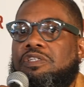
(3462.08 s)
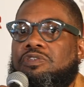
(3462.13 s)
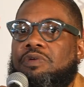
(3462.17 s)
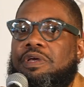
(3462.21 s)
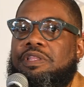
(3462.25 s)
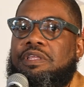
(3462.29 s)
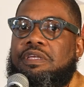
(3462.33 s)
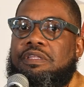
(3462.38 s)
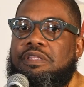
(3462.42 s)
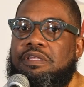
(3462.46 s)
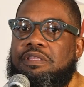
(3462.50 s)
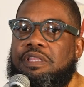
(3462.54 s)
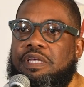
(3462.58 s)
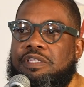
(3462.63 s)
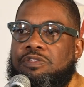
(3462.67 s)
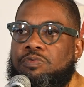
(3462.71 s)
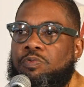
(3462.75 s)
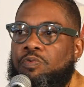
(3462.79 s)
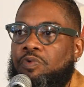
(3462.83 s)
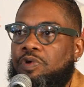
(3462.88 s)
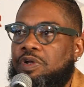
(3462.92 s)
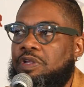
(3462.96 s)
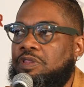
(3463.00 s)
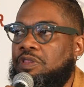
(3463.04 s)
So I think that that's
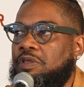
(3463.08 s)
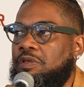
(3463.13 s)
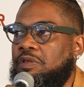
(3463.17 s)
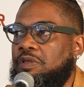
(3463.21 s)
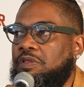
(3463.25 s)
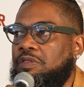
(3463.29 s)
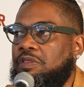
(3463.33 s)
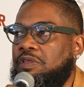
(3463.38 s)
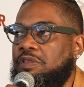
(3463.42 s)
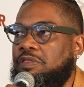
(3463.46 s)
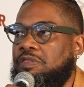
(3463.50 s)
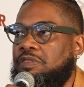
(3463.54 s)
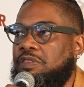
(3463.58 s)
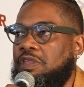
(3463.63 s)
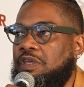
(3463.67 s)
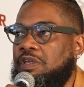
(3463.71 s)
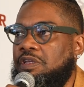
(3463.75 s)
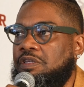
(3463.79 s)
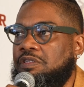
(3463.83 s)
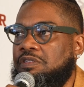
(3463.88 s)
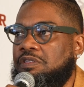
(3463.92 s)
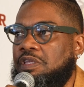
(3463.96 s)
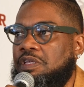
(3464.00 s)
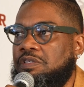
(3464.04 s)
one of the, the
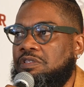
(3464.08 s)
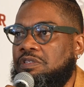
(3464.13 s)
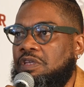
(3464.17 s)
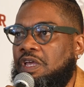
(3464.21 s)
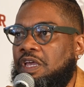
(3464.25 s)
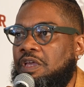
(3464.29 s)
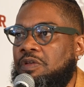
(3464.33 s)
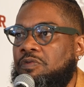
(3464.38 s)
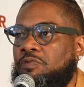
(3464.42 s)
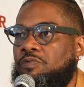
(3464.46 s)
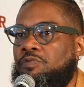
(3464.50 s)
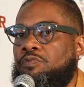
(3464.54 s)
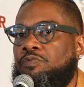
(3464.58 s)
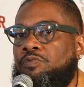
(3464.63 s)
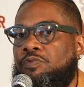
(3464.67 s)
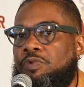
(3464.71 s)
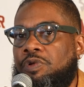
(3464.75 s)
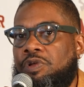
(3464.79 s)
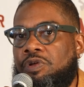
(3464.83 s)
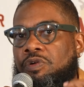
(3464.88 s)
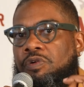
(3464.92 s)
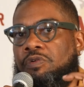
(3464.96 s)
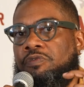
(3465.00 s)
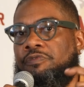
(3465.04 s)
things that's a
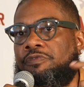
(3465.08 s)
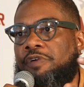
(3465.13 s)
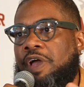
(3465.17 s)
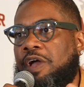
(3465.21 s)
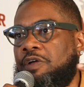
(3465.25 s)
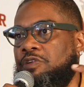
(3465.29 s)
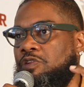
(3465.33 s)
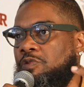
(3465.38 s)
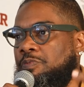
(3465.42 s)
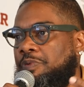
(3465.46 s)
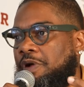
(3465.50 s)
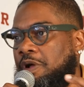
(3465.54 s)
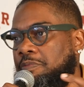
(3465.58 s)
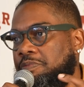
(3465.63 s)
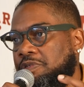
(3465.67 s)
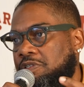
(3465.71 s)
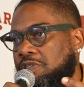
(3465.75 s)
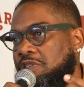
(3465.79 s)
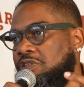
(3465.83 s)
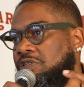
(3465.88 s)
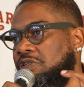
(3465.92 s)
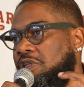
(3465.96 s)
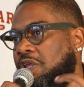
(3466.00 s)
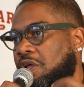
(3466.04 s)
real value
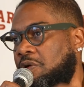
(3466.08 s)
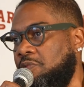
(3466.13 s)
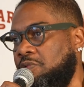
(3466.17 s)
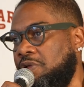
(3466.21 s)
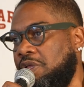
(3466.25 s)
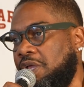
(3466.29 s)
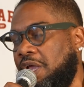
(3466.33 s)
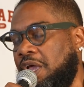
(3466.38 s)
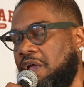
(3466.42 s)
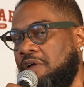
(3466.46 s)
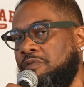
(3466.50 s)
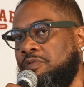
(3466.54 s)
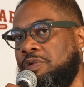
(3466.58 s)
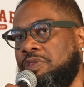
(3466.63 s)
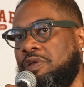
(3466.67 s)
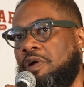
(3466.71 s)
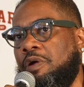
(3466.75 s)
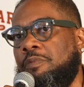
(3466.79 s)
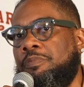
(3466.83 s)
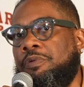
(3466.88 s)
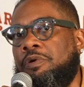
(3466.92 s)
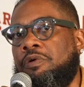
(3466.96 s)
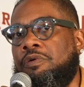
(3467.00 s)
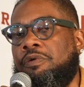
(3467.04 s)
proposition that we have with
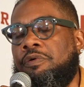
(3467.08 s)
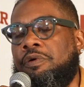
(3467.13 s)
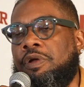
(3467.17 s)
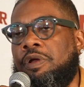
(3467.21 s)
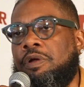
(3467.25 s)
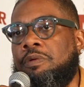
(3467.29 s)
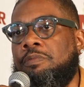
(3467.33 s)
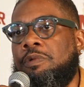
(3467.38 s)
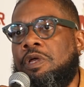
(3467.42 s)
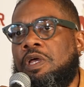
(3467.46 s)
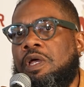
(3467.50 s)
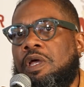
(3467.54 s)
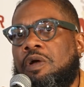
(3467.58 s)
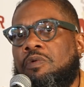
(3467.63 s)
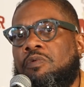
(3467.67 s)
our program.